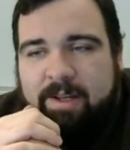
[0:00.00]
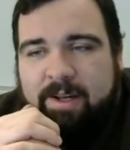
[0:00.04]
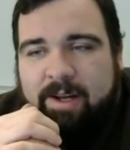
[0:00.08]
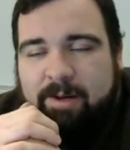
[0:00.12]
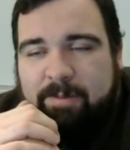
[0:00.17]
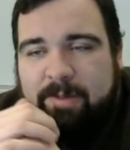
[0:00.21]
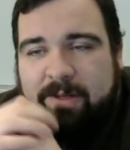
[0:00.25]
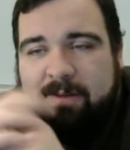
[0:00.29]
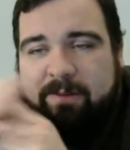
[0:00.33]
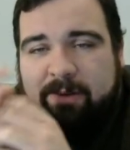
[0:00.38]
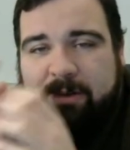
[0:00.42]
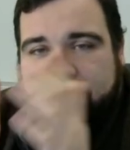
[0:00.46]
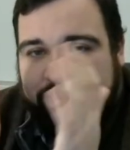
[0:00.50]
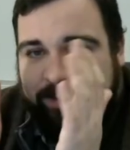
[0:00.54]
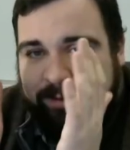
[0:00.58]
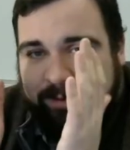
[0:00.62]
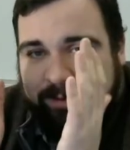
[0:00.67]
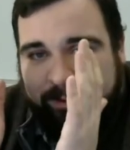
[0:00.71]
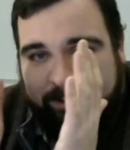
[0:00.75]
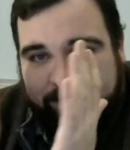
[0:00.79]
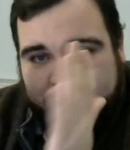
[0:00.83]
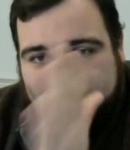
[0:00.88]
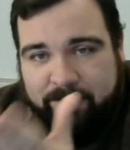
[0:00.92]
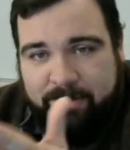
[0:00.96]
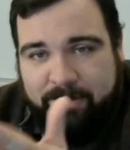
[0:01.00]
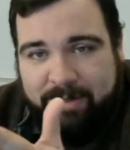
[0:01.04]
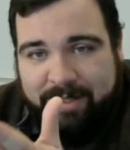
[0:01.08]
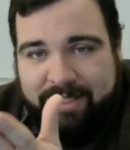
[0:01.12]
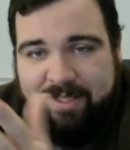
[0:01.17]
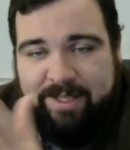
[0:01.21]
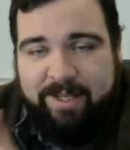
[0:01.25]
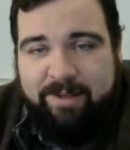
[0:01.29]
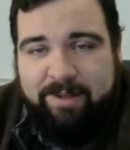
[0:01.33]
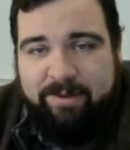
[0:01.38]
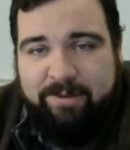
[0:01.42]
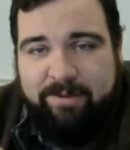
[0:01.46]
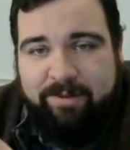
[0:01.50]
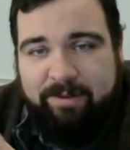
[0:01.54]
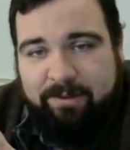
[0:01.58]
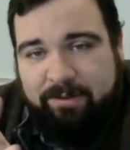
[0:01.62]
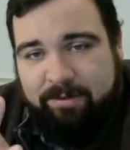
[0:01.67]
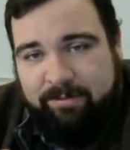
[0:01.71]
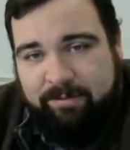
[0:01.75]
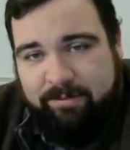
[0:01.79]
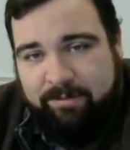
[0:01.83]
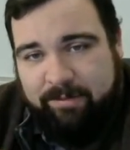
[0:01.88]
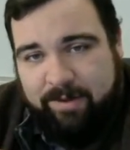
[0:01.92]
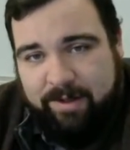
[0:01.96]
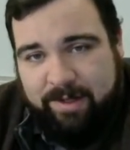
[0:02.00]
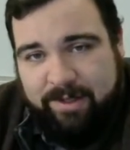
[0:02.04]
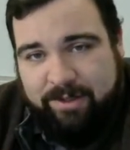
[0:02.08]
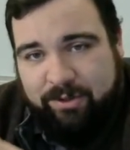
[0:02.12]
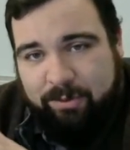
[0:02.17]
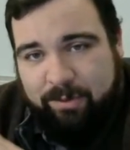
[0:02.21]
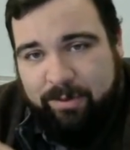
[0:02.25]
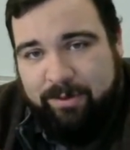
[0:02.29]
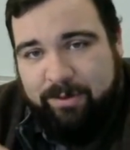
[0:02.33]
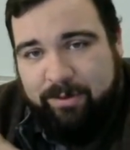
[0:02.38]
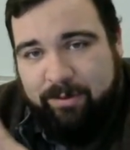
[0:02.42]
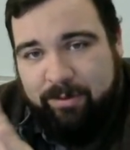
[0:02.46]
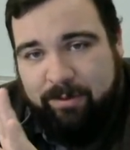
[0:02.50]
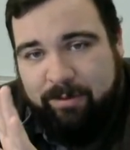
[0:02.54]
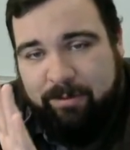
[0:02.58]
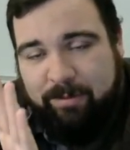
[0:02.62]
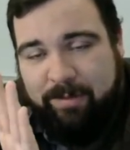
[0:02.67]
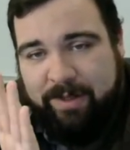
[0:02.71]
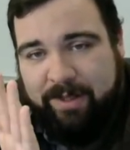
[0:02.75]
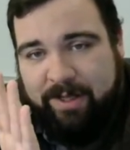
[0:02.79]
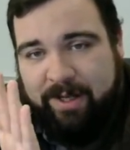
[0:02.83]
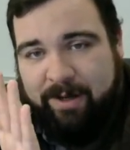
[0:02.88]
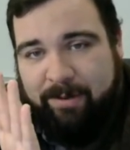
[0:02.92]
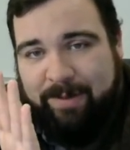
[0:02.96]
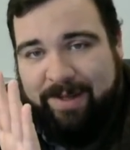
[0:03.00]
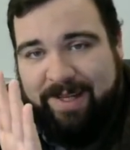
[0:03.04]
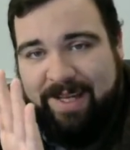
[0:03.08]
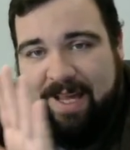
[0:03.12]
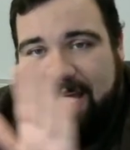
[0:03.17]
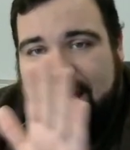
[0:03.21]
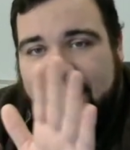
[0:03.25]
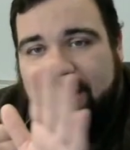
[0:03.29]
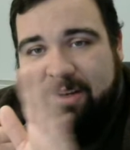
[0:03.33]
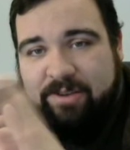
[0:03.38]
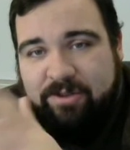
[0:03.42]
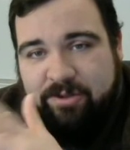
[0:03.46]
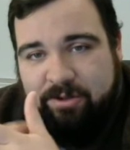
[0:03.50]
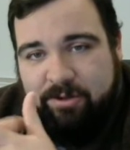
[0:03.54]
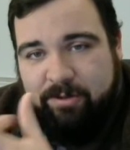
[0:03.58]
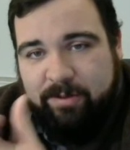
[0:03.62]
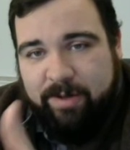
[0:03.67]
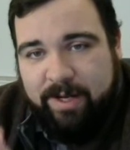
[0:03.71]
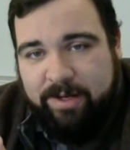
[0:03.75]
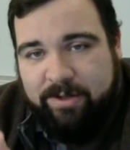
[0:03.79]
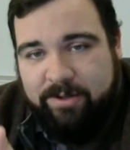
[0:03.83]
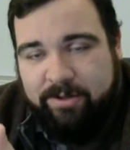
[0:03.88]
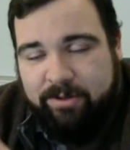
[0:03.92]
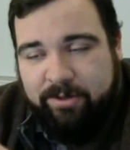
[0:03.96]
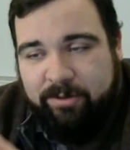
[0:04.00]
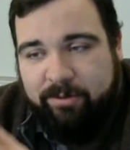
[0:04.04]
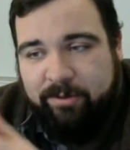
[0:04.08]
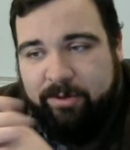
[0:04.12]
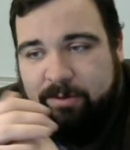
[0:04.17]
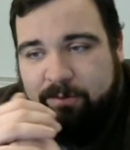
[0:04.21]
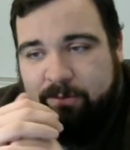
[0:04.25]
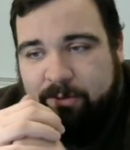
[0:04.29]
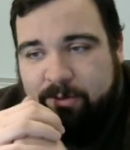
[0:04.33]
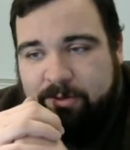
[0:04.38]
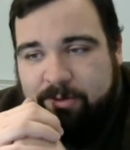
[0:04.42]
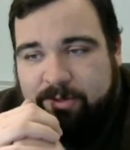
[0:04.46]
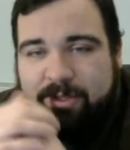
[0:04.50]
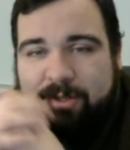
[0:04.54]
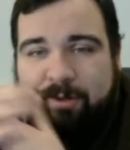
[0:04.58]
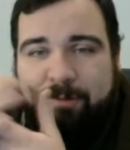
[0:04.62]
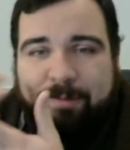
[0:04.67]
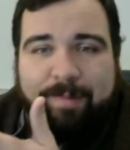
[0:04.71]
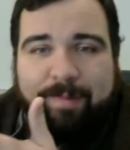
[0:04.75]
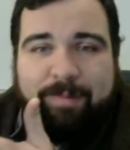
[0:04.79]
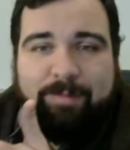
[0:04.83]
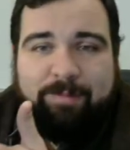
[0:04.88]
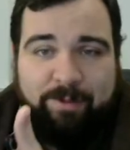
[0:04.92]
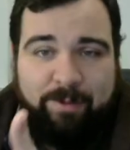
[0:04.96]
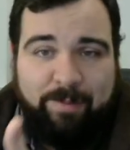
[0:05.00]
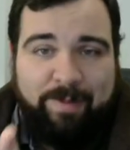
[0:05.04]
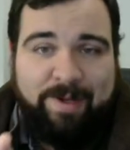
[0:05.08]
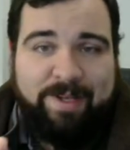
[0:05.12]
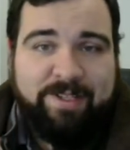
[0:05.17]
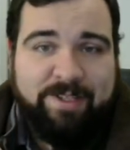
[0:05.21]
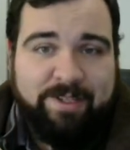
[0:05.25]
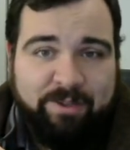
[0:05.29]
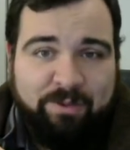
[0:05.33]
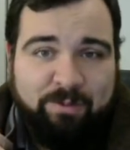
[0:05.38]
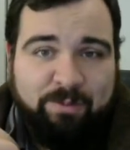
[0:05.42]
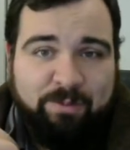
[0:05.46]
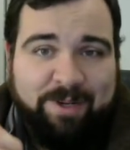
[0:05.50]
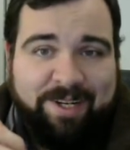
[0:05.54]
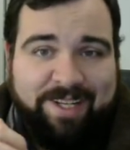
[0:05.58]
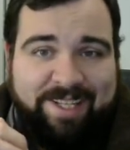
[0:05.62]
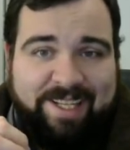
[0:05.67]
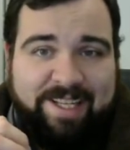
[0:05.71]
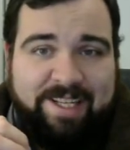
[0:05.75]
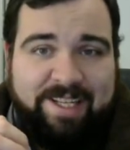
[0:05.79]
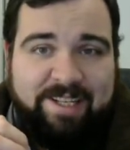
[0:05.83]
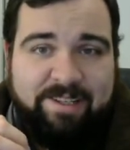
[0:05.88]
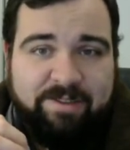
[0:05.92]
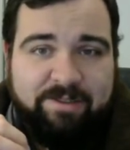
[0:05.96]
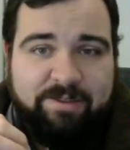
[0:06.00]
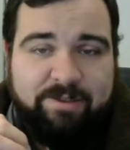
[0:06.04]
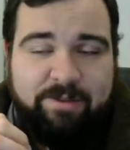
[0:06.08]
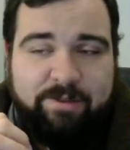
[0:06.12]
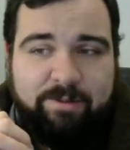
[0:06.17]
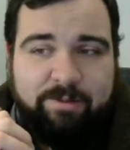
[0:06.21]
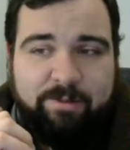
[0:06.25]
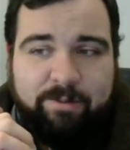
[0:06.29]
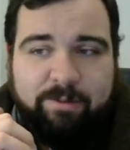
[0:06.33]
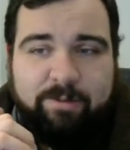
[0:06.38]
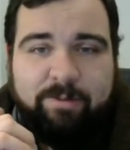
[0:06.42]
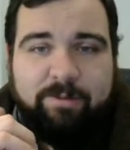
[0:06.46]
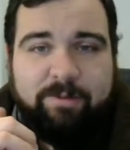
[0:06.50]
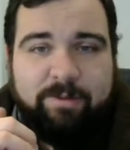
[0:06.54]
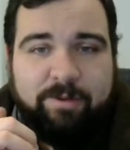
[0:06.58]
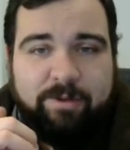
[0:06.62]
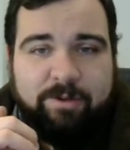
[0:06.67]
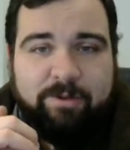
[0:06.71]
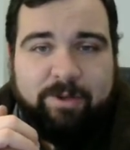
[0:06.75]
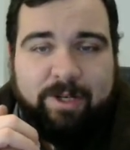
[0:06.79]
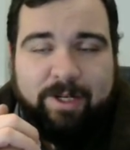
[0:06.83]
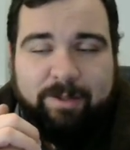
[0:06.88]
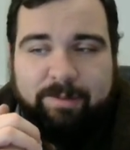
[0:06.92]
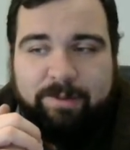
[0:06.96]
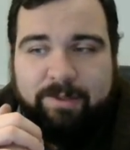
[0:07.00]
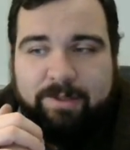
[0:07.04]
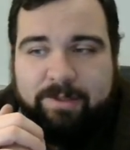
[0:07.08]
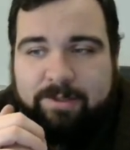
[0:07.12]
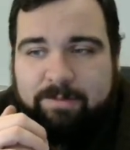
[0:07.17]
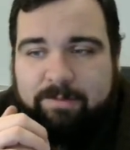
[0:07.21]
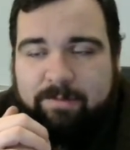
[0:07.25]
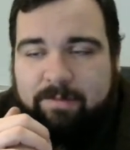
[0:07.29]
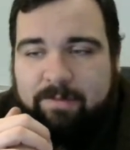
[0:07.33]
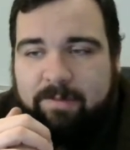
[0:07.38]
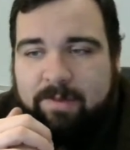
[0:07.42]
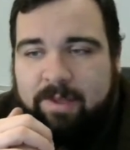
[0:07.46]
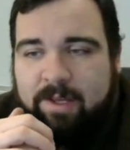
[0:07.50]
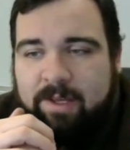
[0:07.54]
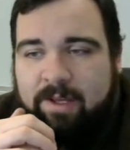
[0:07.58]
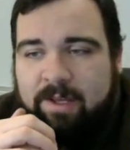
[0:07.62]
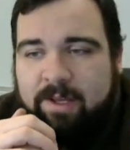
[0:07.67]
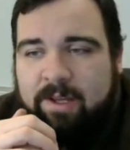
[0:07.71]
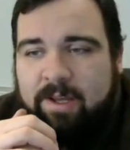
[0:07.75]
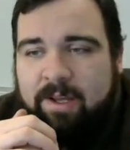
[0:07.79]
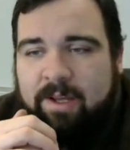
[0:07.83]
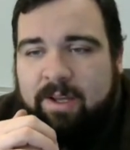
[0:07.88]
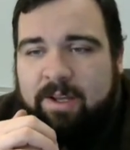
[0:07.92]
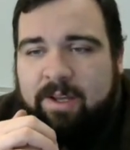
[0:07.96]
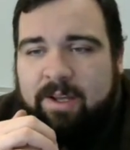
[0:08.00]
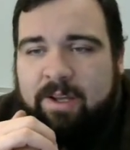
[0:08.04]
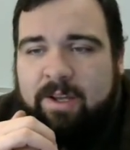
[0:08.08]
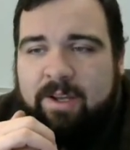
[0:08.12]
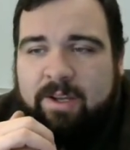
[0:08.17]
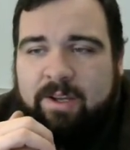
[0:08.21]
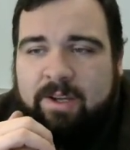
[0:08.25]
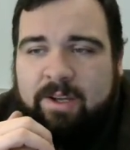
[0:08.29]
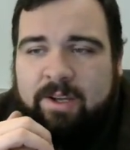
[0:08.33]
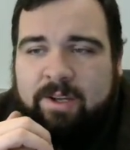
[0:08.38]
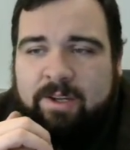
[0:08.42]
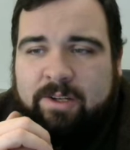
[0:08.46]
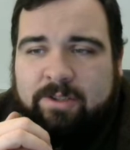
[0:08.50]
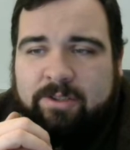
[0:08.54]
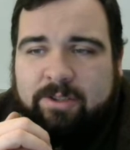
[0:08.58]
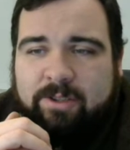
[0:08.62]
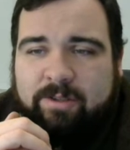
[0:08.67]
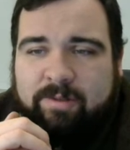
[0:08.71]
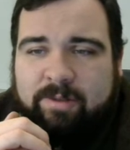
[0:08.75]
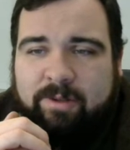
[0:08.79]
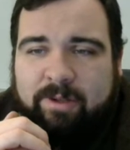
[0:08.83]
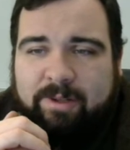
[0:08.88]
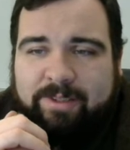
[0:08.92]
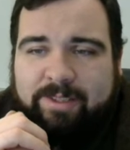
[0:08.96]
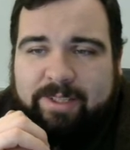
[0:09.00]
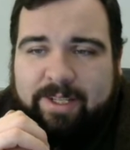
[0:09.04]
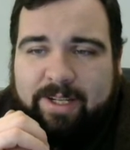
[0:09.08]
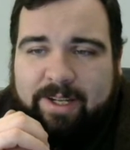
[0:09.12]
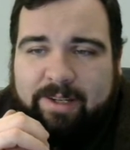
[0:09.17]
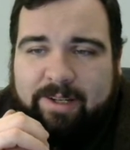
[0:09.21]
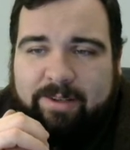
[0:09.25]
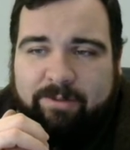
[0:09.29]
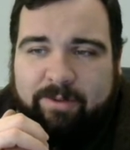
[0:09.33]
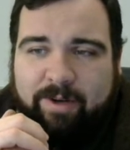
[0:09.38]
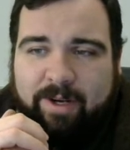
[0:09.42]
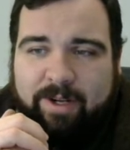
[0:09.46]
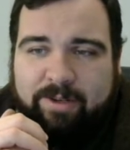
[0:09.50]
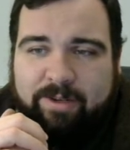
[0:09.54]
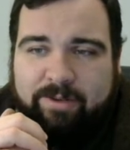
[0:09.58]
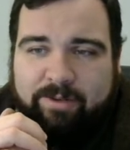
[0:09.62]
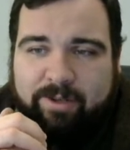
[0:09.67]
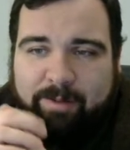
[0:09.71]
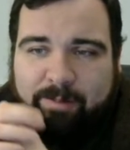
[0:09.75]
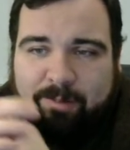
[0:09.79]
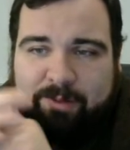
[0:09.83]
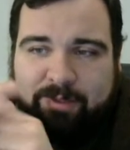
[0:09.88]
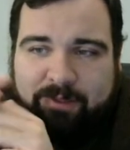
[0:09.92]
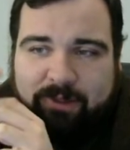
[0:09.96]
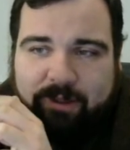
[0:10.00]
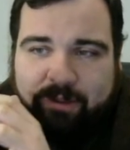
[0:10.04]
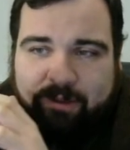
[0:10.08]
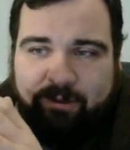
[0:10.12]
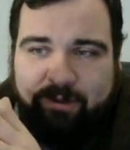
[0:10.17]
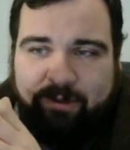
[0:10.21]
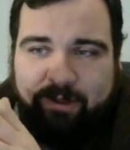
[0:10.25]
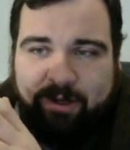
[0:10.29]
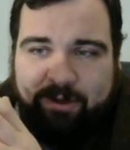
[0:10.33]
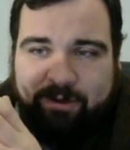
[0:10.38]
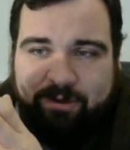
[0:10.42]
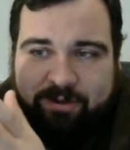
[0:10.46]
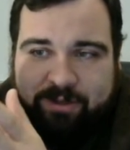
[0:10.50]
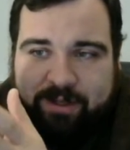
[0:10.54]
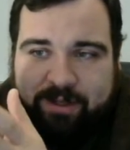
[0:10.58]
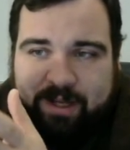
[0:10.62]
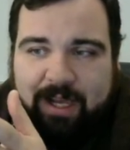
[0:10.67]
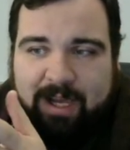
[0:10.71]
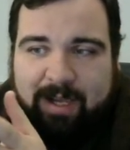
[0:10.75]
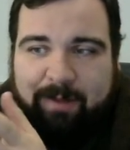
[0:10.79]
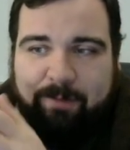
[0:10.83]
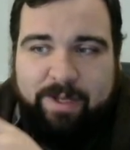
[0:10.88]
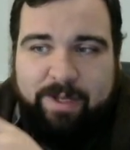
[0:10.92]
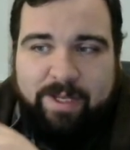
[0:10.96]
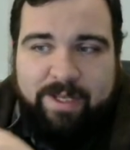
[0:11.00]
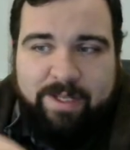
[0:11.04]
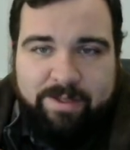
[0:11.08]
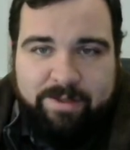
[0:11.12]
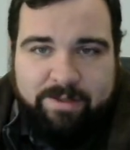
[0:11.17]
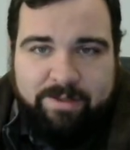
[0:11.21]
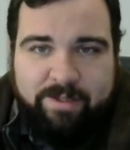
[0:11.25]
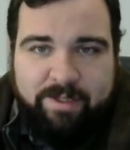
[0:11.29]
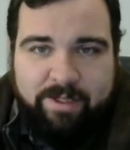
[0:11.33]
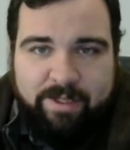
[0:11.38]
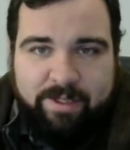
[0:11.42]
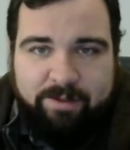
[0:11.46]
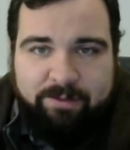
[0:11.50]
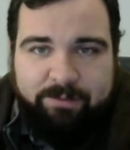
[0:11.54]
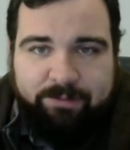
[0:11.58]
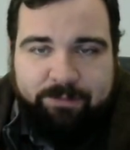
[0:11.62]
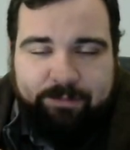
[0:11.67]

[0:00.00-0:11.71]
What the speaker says: Even if it's falling straight down, it's going to be coming at you as you're going towards it. You're basically running into the droplets. So if we looked at rain droplets in locations A, B, and C,